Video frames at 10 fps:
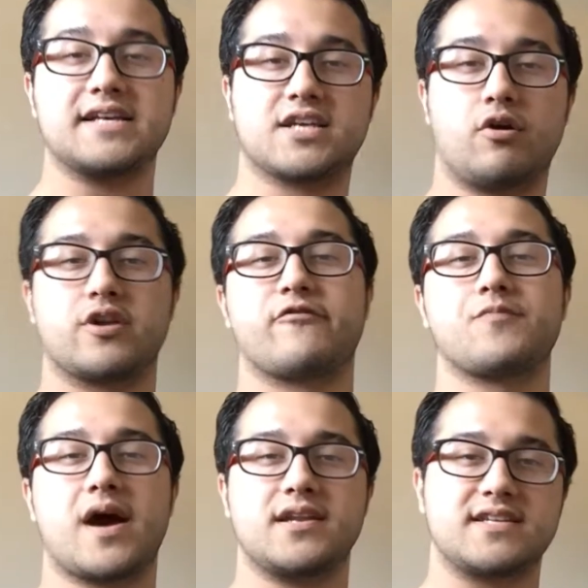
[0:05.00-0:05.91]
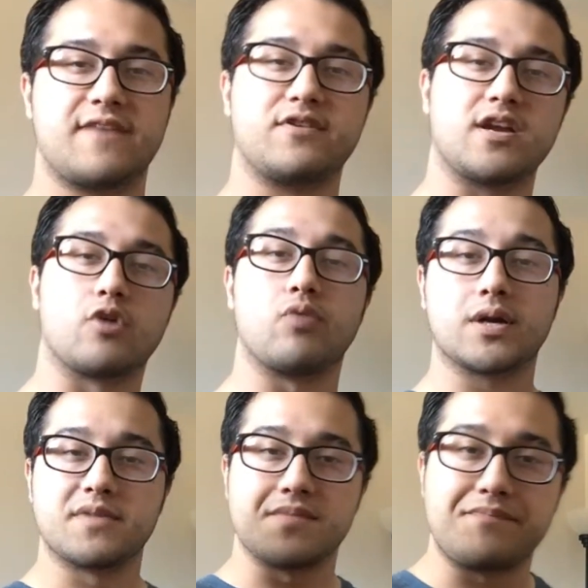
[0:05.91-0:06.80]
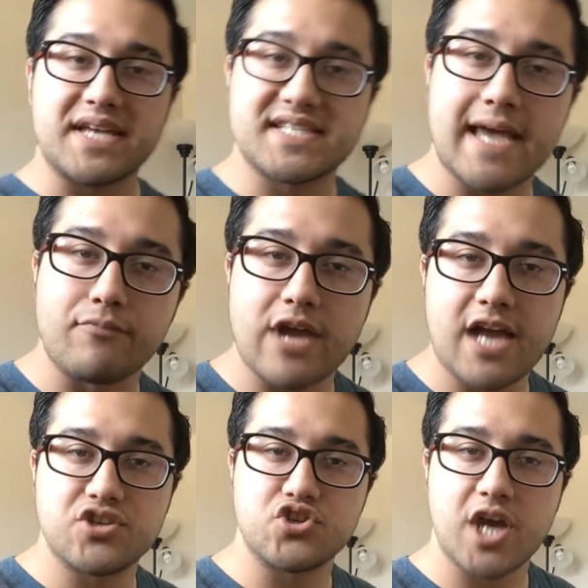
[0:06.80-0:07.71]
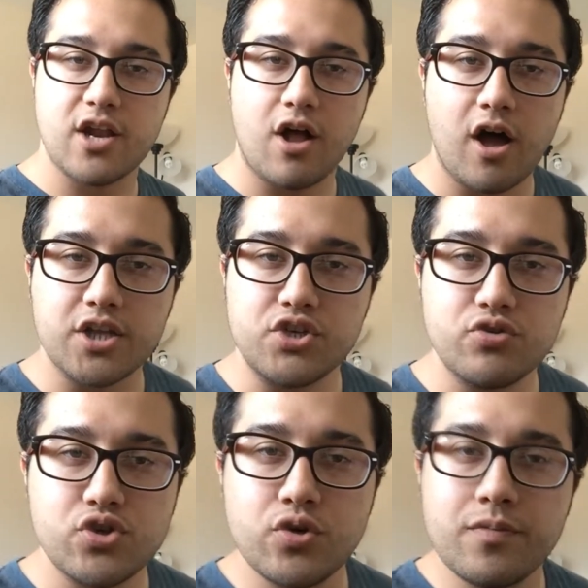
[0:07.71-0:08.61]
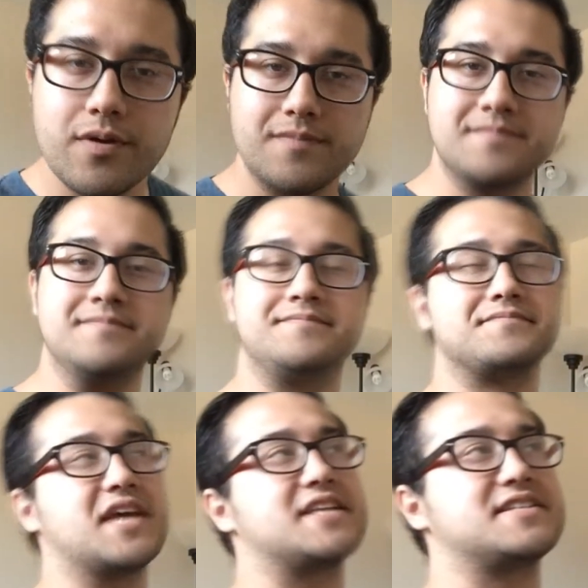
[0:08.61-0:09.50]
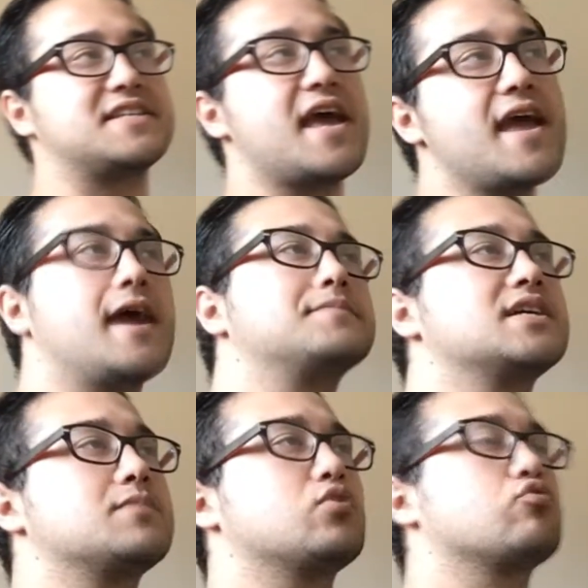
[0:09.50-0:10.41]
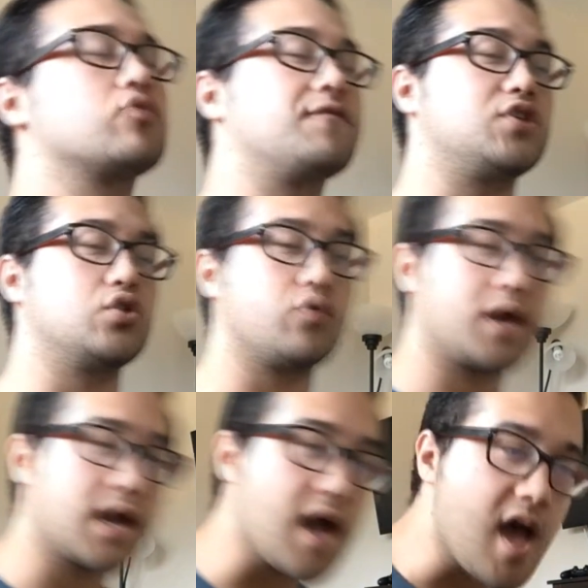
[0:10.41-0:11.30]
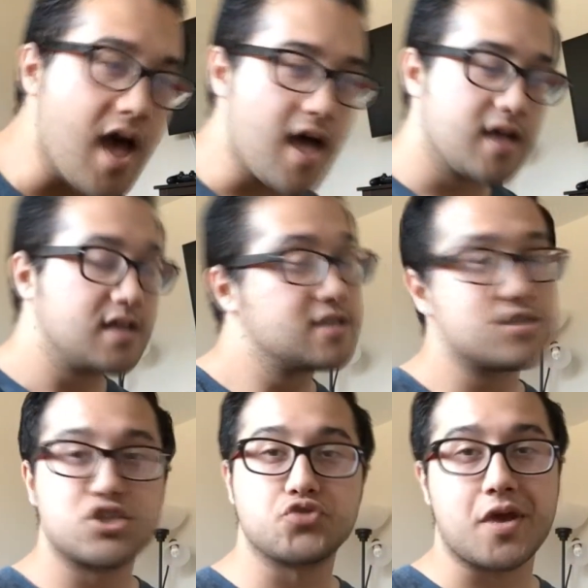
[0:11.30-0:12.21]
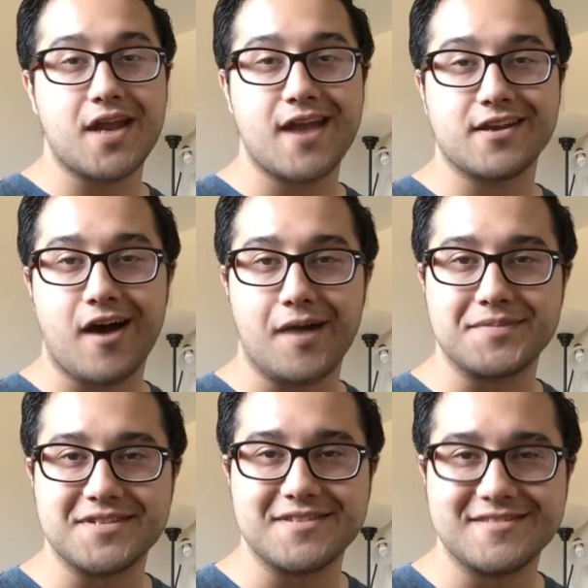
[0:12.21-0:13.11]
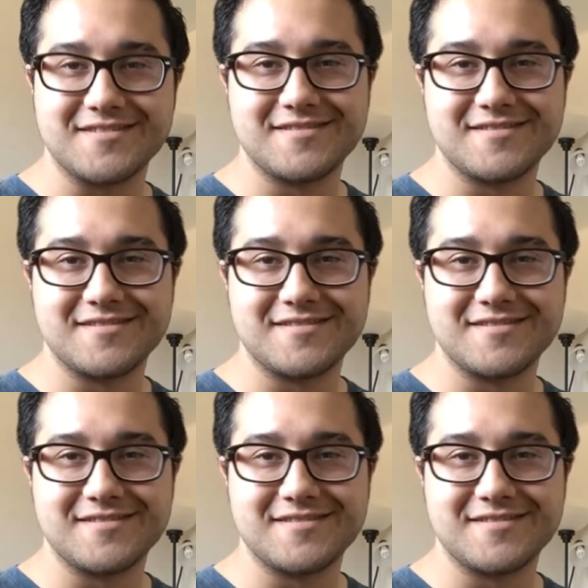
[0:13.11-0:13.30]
How's it going, everybody? David here, and welcome to the Best Damn Reaction channel on YouTube. And today I'm going to be reviewing Straight Outta Compton.